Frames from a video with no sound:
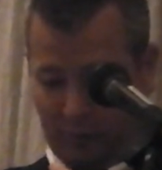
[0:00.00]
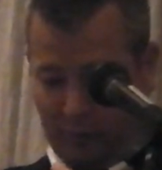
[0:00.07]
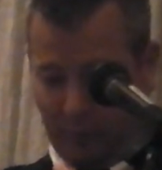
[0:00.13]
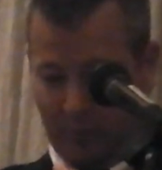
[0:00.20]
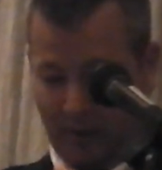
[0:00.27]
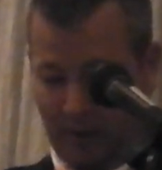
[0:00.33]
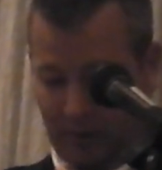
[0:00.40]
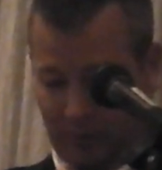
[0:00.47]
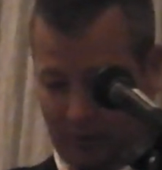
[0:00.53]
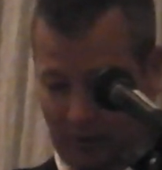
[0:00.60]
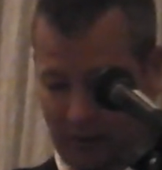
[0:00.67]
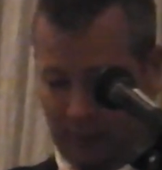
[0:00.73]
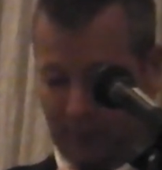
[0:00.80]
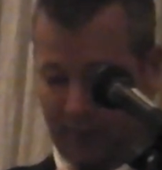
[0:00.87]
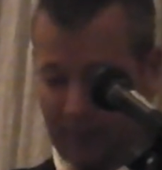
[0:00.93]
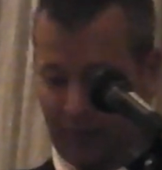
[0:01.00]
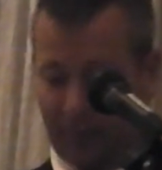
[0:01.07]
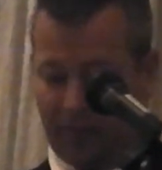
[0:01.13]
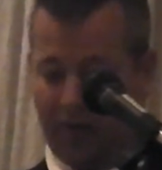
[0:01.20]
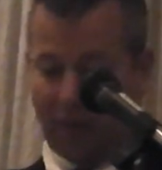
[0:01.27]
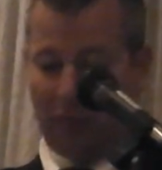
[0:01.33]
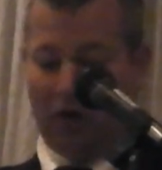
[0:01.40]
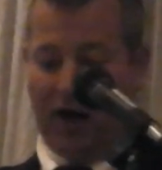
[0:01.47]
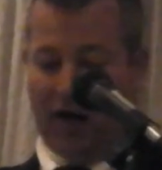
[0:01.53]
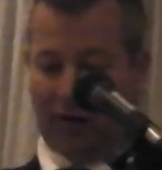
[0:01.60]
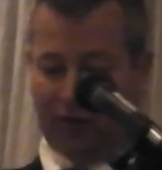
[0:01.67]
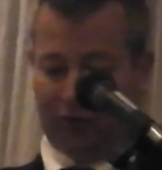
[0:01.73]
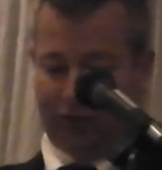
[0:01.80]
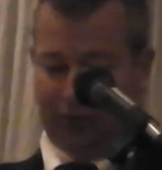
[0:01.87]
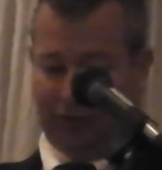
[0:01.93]
rebounds and 55
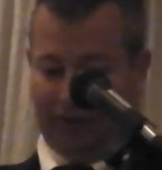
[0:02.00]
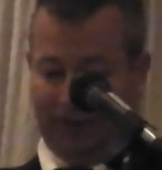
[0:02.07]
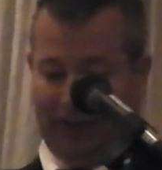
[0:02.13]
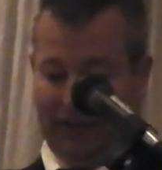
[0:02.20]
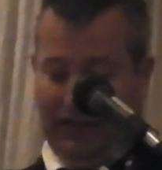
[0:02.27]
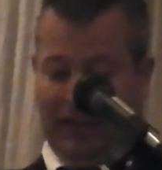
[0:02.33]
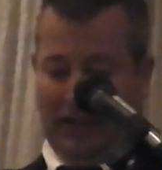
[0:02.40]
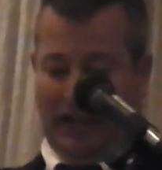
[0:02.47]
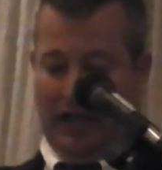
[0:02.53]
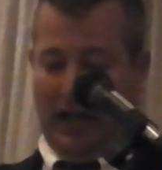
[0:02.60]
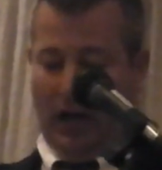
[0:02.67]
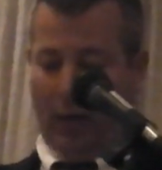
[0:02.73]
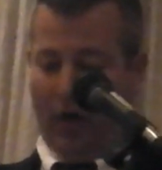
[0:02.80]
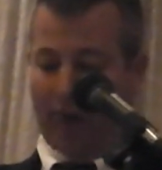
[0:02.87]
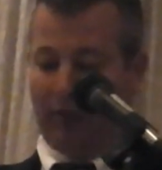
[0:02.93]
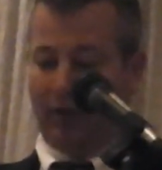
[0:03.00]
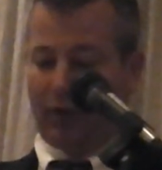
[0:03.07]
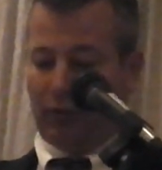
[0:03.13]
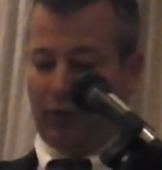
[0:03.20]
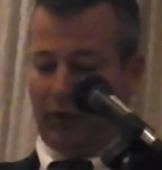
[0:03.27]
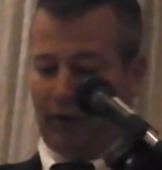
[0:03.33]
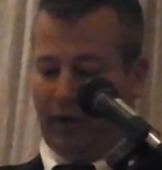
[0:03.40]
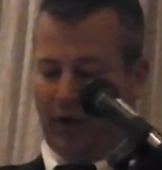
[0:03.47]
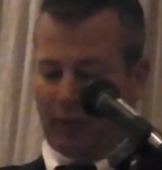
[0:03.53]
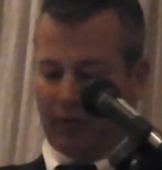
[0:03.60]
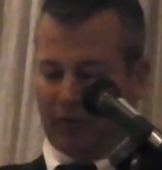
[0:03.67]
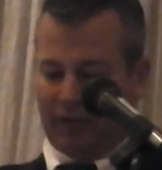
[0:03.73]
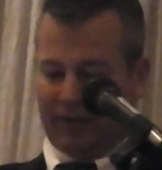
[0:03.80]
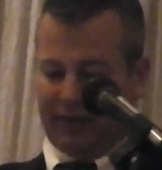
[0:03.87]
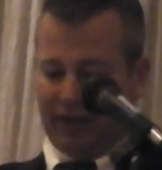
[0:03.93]
blocks. However, the real numbers
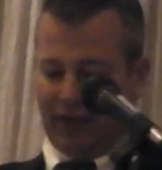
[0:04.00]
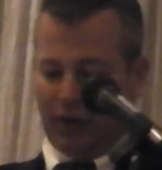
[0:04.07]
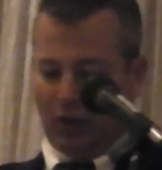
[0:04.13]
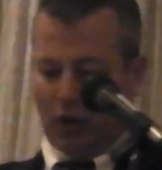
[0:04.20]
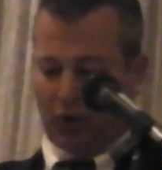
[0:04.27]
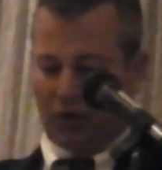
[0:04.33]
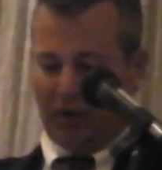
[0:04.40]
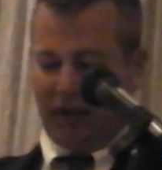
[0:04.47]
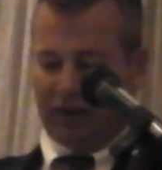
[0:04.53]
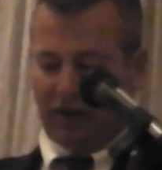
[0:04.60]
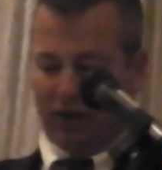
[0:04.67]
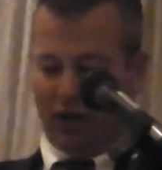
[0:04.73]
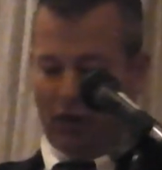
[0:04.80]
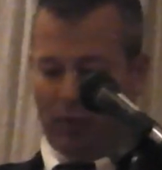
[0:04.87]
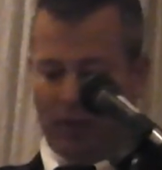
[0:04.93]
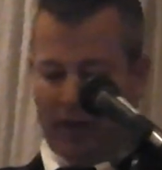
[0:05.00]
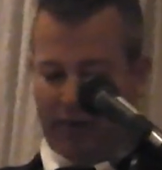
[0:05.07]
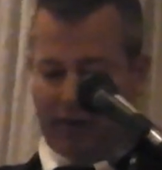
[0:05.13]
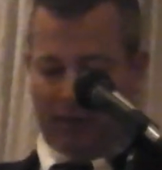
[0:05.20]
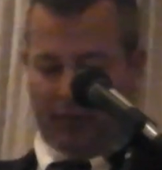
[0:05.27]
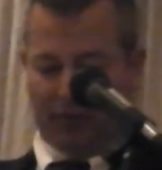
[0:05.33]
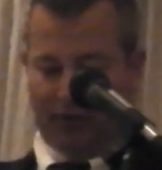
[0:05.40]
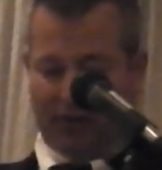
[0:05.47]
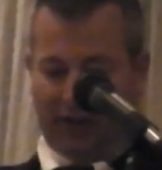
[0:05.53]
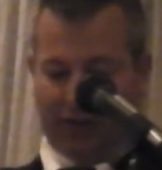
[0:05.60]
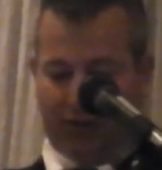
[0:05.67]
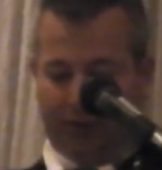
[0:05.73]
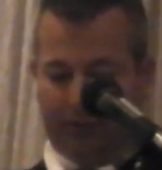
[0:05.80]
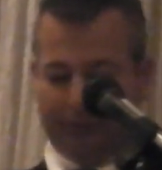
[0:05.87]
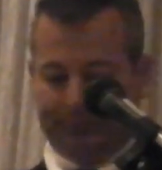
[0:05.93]
that tell you all you need to know about them is
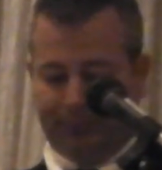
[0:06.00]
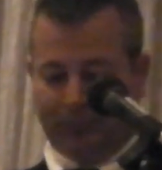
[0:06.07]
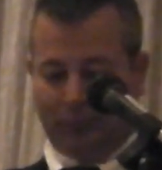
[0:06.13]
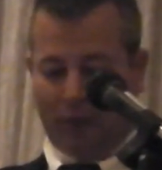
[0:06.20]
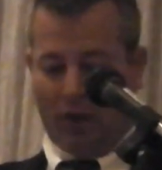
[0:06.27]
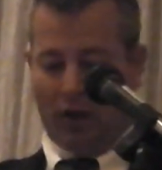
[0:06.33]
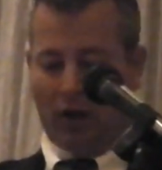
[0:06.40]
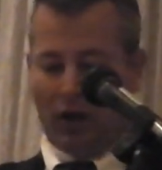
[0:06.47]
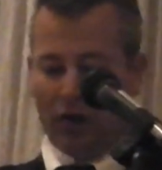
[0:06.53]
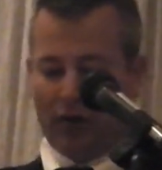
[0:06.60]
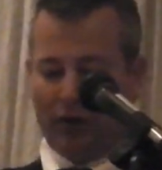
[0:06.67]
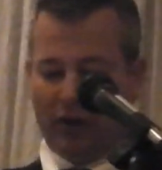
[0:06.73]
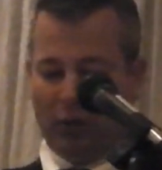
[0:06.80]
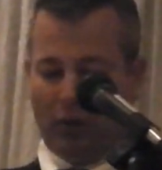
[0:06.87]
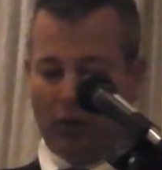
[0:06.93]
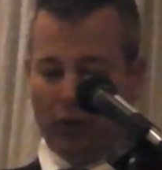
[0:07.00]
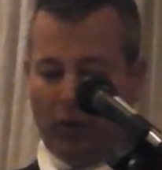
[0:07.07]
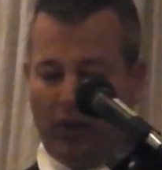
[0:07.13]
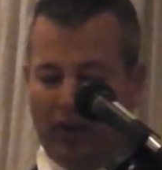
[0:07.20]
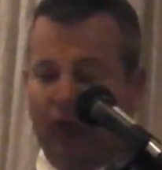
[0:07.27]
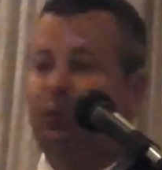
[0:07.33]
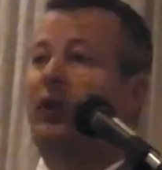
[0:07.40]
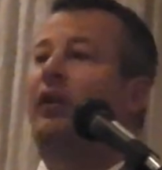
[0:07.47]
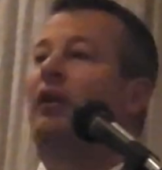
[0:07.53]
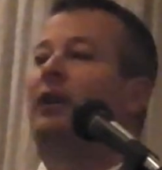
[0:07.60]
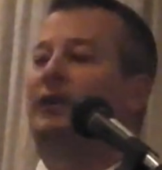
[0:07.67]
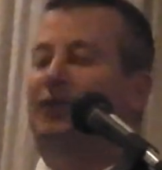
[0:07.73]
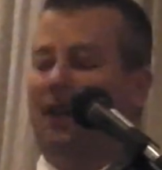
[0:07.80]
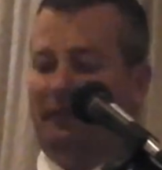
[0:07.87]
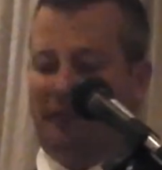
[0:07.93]
this: 101 wins with only
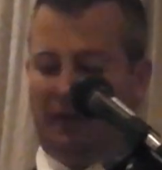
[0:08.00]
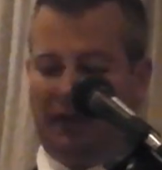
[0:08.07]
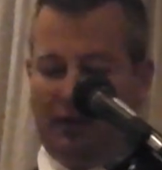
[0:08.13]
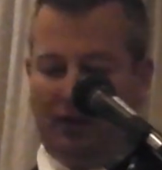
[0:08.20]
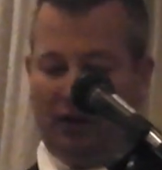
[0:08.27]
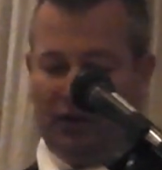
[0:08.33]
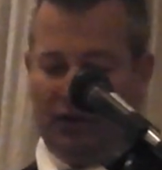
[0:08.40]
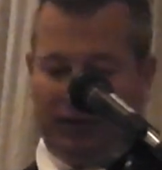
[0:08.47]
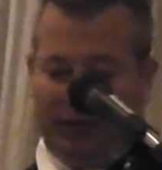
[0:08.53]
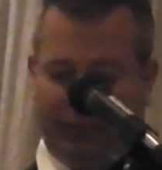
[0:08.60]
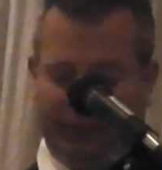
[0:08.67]
17 losses,